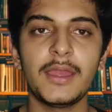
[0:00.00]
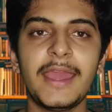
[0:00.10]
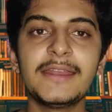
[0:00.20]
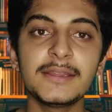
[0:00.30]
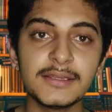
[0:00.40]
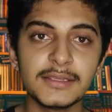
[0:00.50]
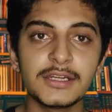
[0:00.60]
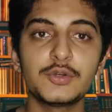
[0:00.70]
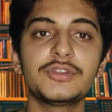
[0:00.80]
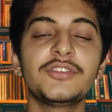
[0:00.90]
And in
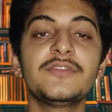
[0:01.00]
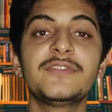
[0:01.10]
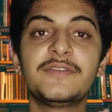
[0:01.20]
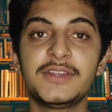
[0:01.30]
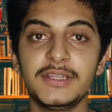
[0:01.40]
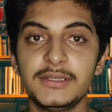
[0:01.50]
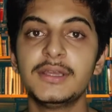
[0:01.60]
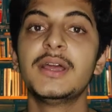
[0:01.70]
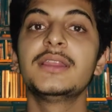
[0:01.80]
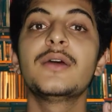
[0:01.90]
year 2015,
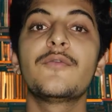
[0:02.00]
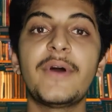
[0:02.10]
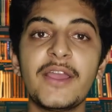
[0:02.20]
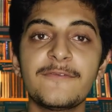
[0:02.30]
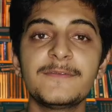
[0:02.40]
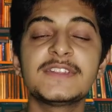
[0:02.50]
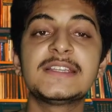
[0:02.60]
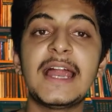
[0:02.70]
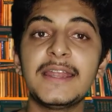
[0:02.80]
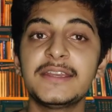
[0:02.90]
the wife was
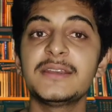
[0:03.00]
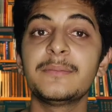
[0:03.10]
granted